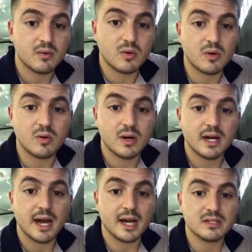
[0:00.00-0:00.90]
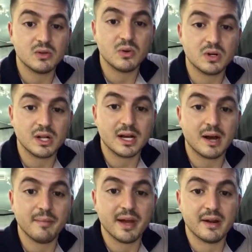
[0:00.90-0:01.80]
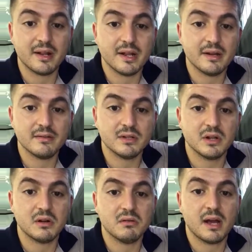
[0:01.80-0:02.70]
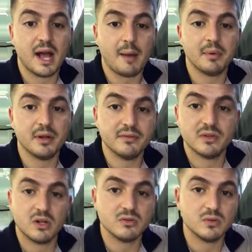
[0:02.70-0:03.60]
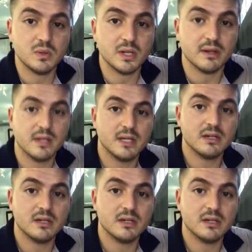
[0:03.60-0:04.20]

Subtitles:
well, how's it all gonna come out and, you know, happen if you're not doing it,